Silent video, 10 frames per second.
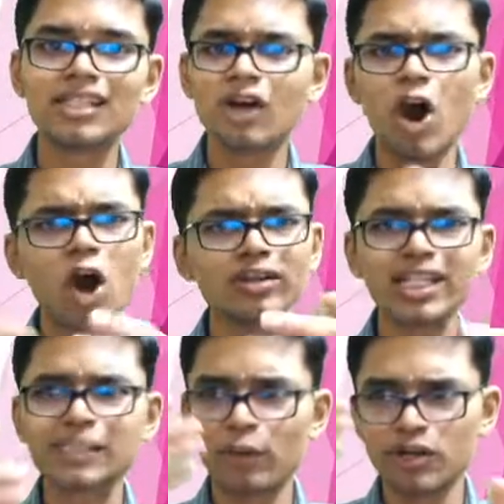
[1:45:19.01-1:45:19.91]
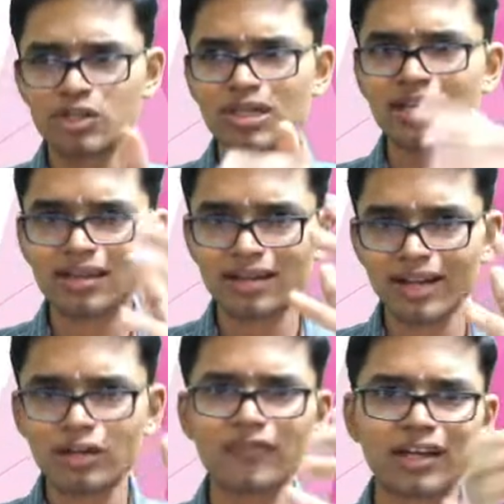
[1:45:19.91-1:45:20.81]
All these points to the
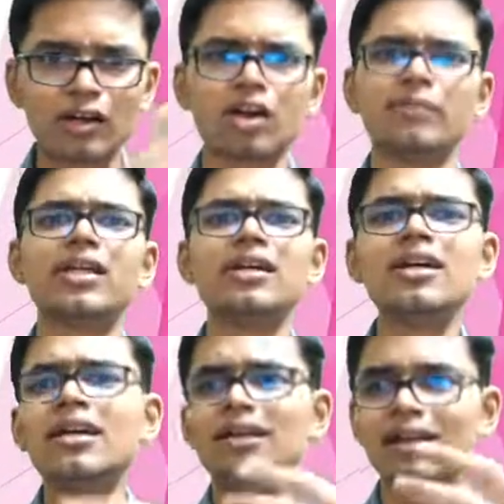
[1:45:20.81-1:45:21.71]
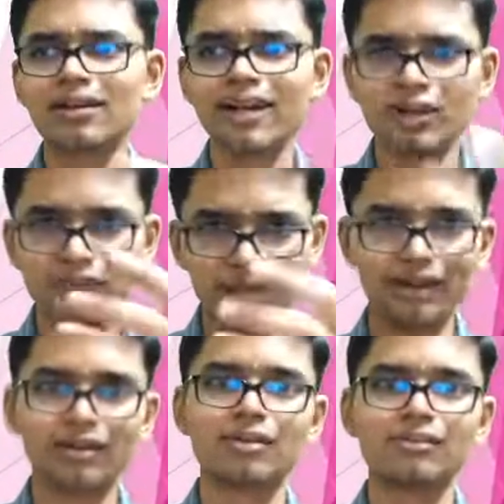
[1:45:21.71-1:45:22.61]
decline of economy, decline of trade
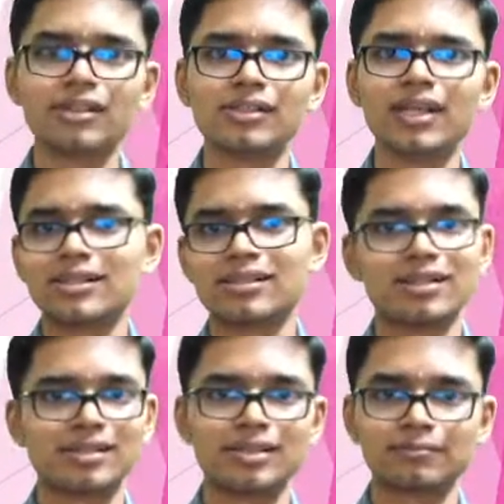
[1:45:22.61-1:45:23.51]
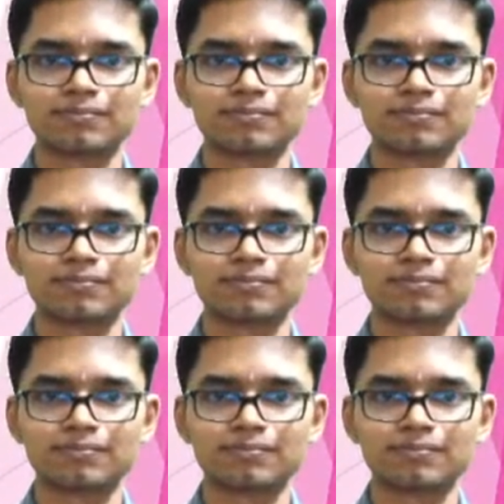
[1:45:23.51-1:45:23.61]
and commerce, etc.